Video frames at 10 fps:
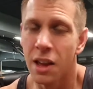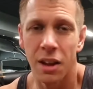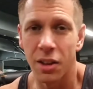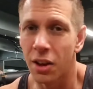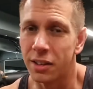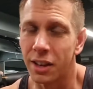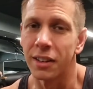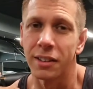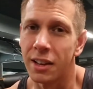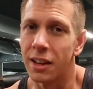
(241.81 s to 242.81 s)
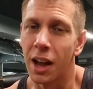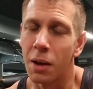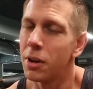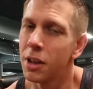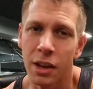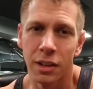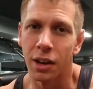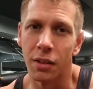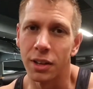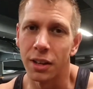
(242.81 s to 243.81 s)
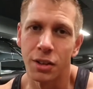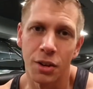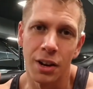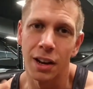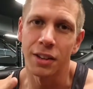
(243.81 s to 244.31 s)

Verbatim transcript: 30 seconds nearly up, time set two, let's